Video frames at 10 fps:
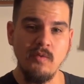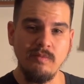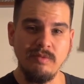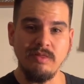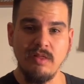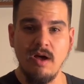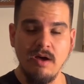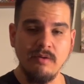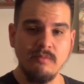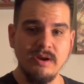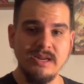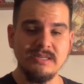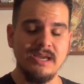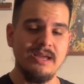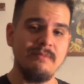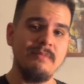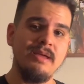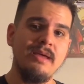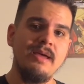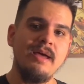long running time.
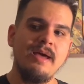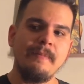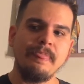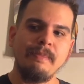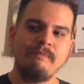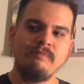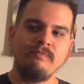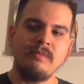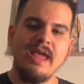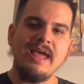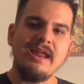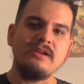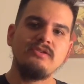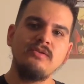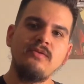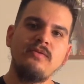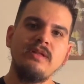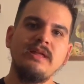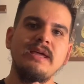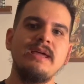And I do
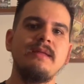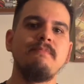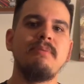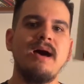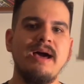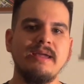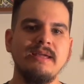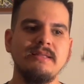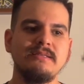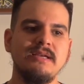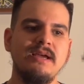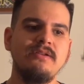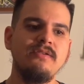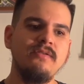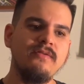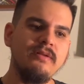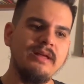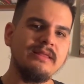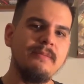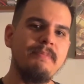feel it in pockets. I do feel
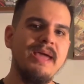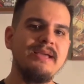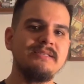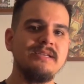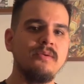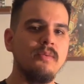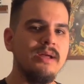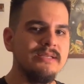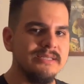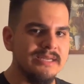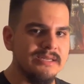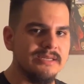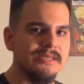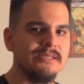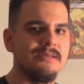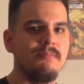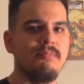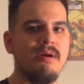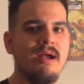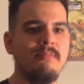like the pacing runs into some
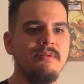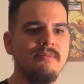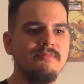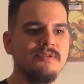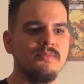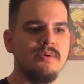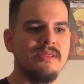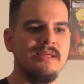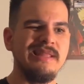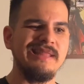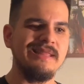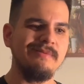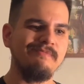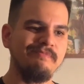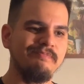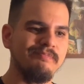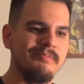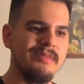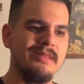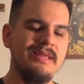problems within
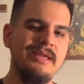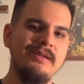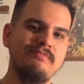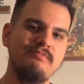the